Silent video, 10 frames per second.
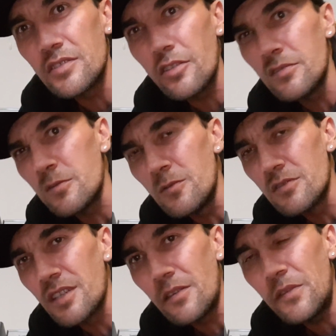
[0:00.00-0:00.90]
go
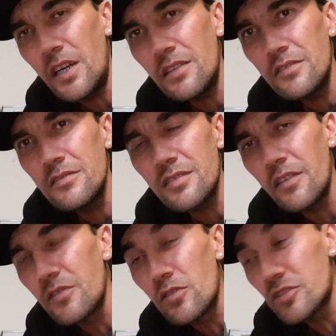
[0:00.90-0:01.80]
towards our whānaus.
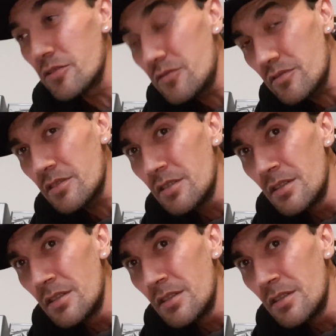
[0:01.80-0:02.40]
I've got children.